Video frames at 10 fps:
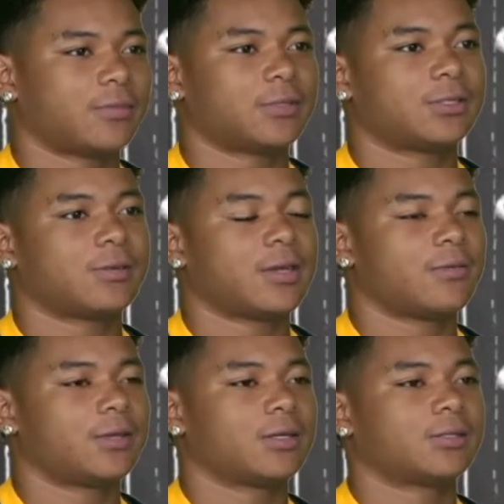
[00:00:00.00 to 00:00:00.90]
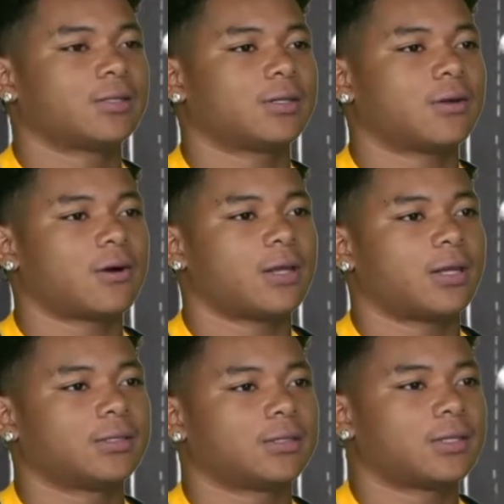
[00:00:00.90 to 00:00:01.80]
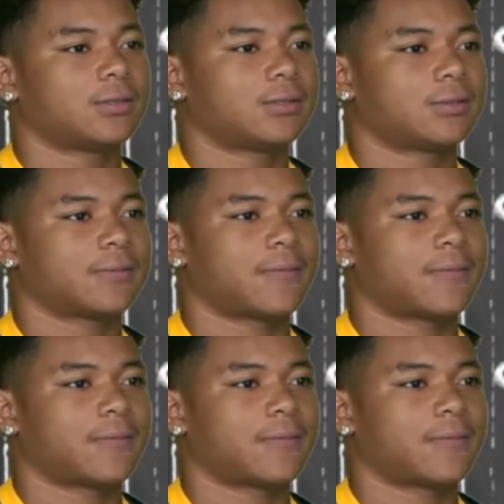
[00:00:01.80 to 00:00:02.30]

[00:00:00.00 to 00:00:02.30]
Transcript: championship game against the All Island Saints.